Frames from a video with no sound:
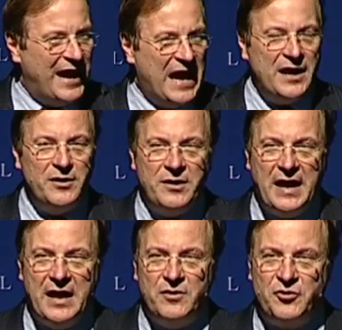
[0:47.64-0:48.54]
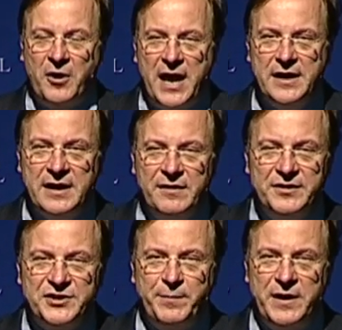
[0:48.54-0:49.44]
and, and try to give
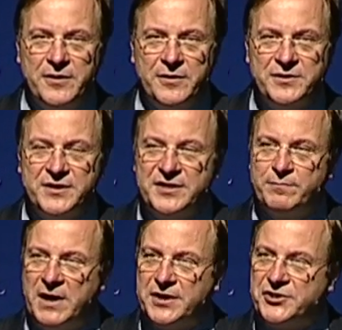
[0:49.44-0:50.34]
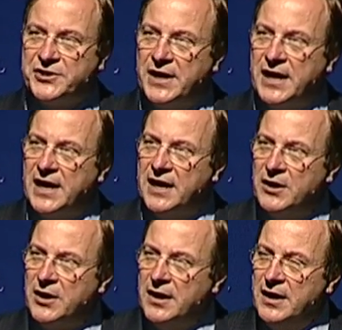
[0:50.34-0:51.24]
the speakers as much, uh,
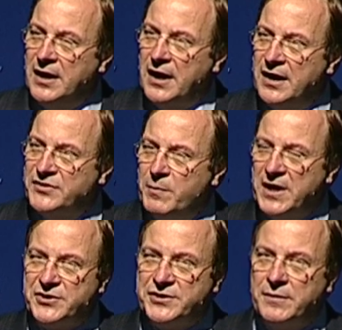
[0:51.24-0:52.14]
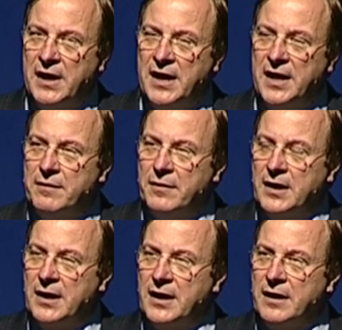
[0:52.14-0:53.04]
as much uh,
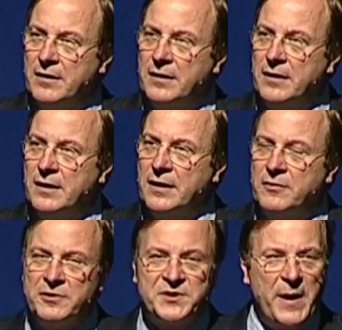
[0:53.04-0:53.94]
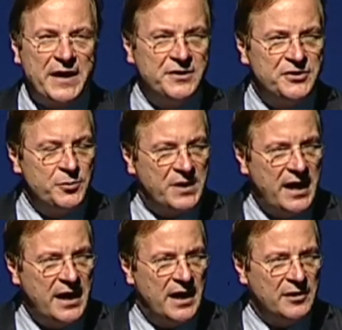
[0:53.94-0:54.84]
uh, uh respect as you
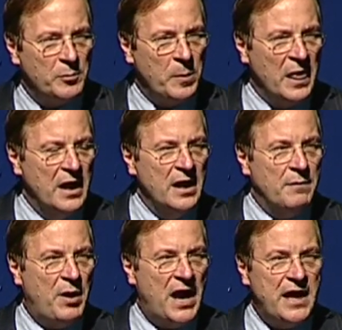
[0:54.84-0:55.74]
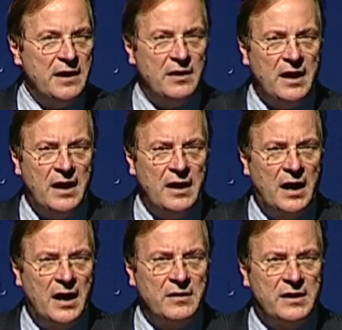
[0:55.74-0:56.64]
can by
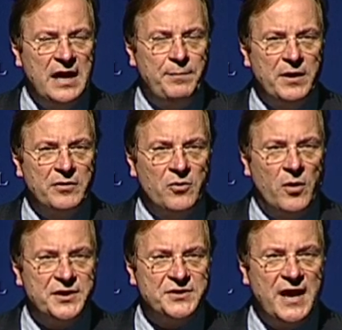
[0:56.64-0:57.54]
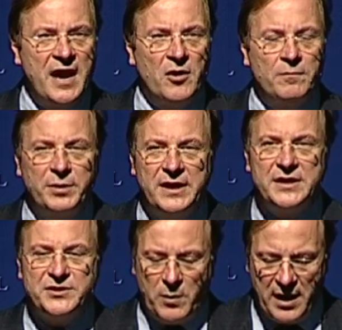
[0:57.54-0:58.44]
uh, keeping the noise down,
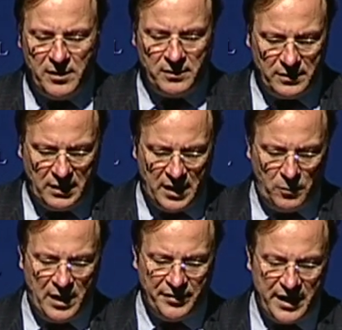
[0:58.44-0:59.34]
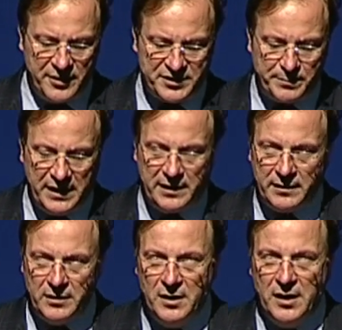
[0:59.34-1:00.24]
please, while, uh, while they are
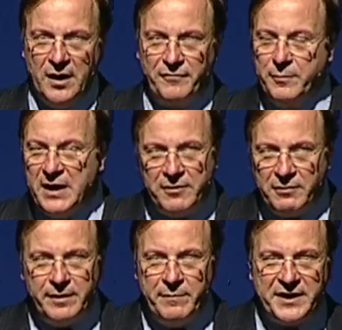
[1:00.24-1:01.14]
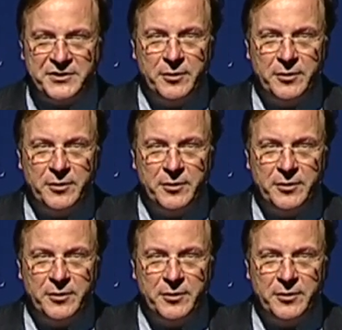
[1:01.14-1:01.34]
speaking. For me, it really makes